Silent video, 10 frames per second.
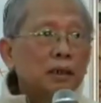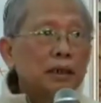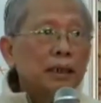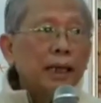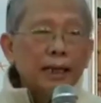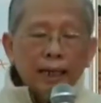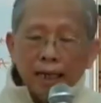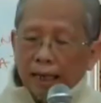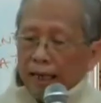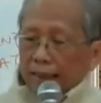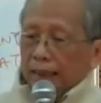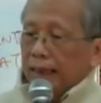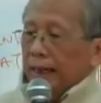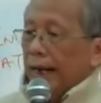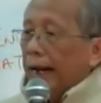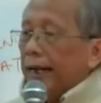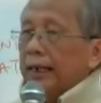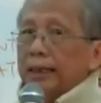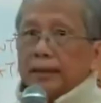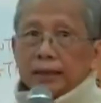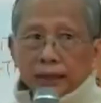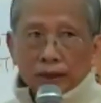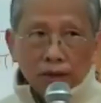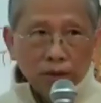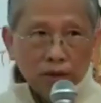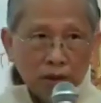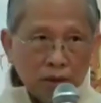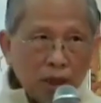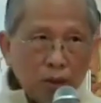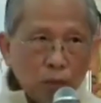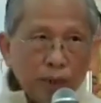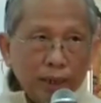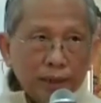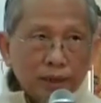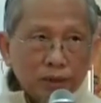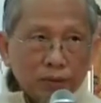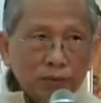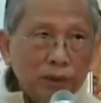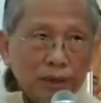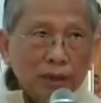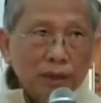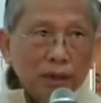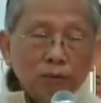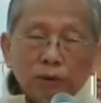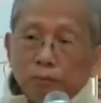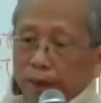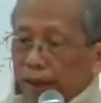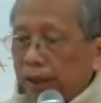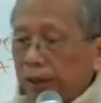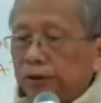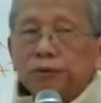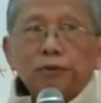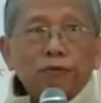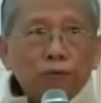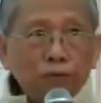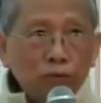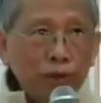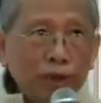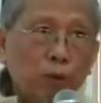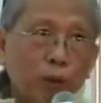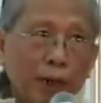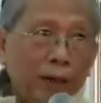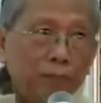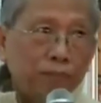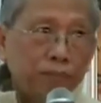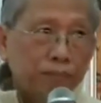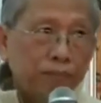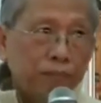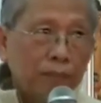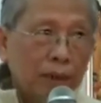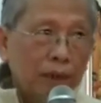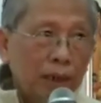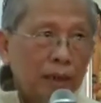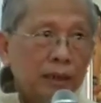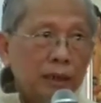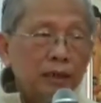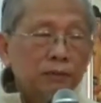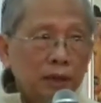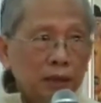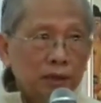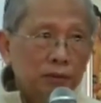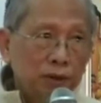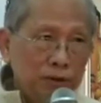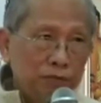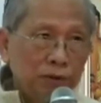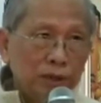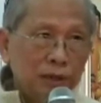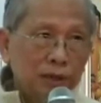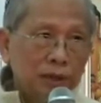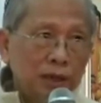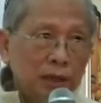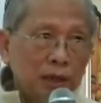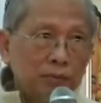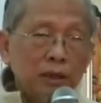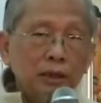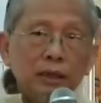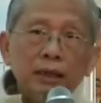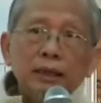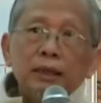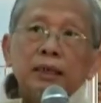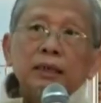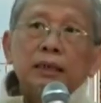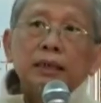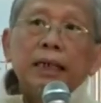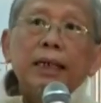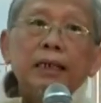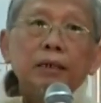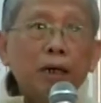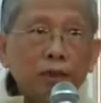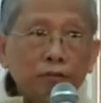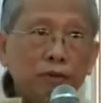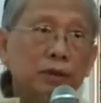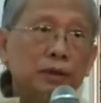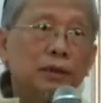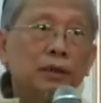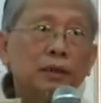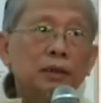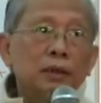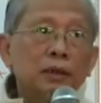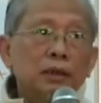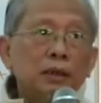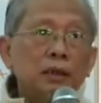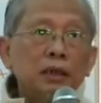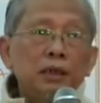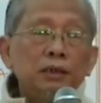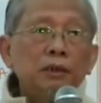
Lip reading: that kaya, that anchor your awareness to it, will make you fully aware. And this will lead to heedfulness. Well, this is daily mindfulness. If you